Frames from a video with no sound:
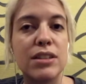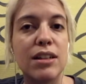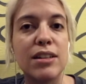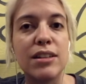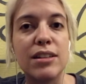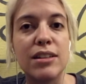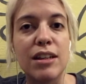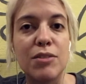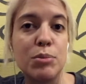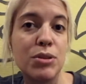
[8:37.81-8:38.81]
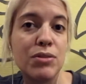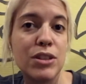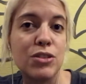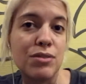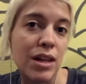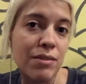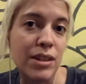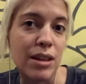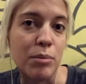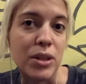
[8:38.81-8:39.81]
I have the privilege of having
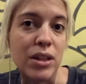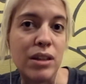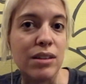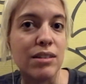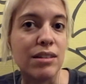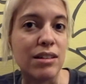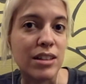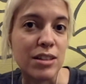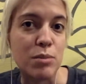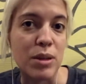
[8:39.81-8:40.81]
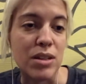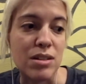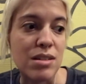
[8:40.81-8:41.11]
that money that I can spend,